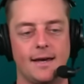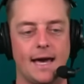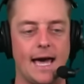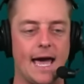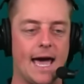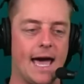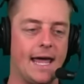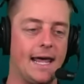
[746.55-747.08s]

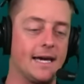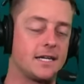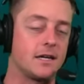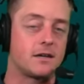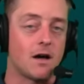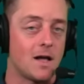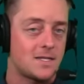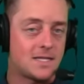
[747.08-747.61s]
And it could
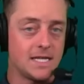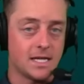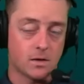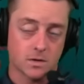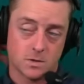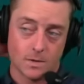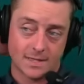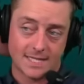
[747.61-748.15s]
cost the
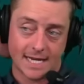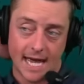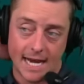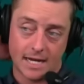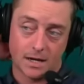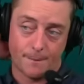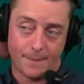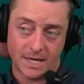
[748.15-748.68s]
Eagles once again
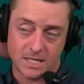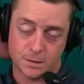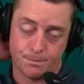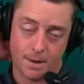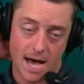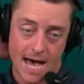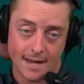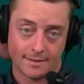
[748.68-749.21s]
in a big
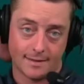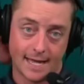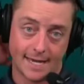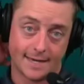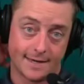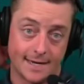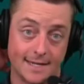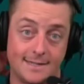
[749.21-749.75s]
spot
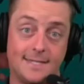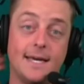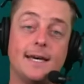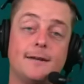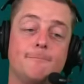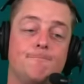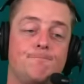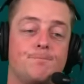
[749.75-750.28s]
like it
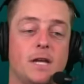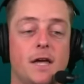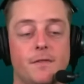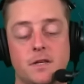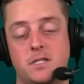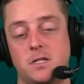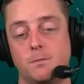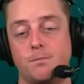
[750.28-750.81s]
did in
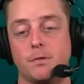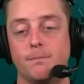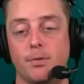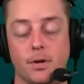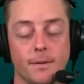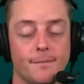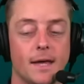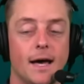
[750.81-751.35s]
the Super
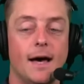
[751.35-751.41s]
Bowl.